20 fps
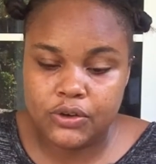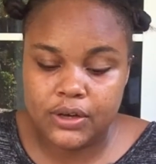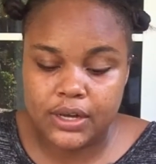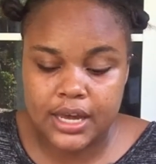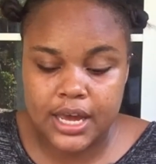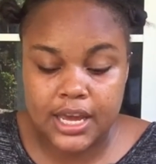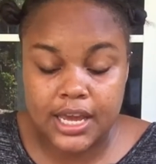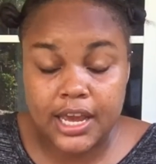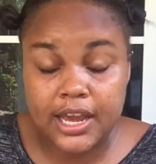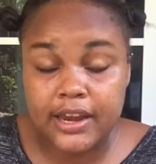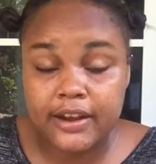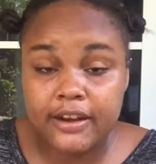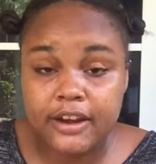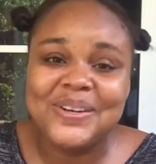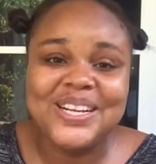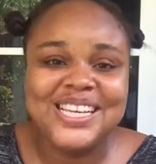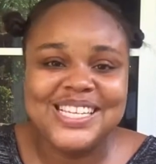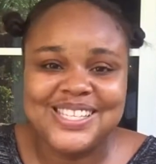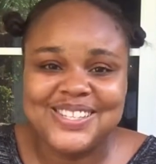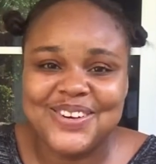Again,
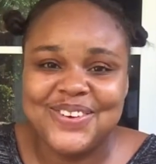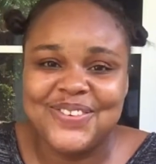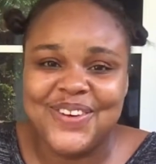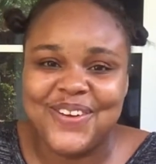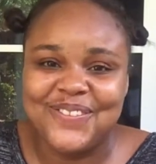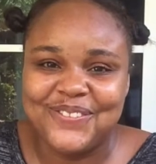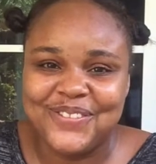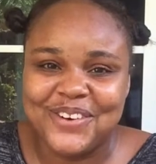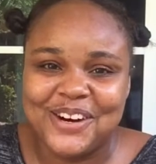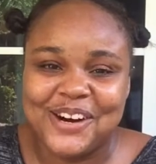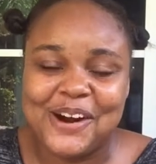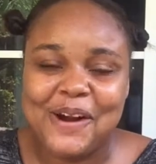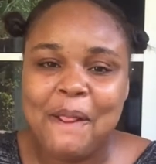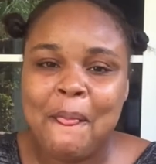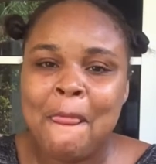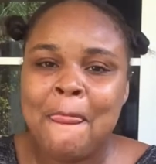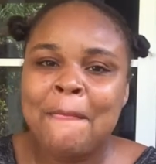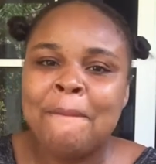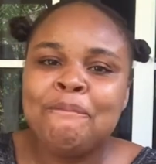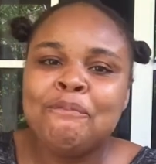please remember
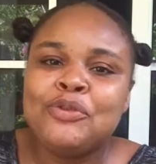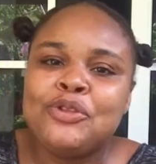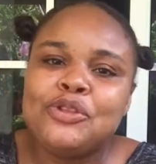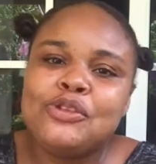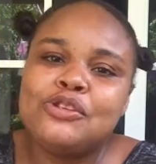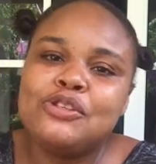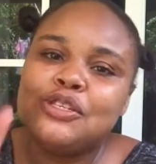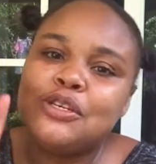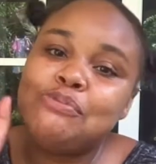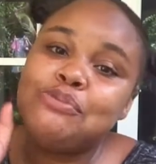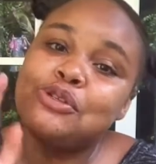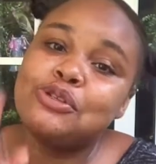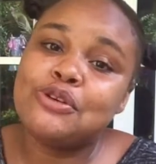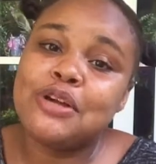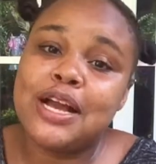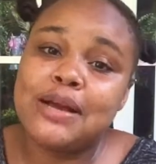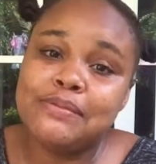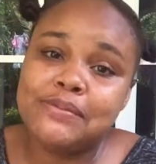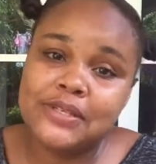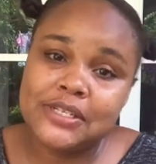to
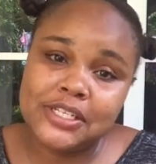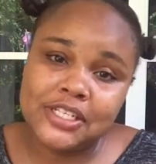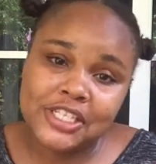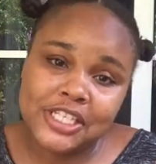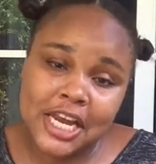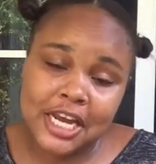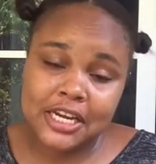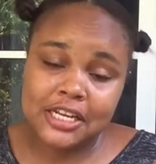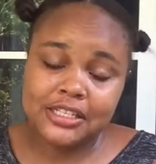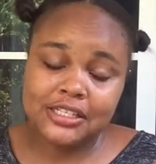subscribe to the channel,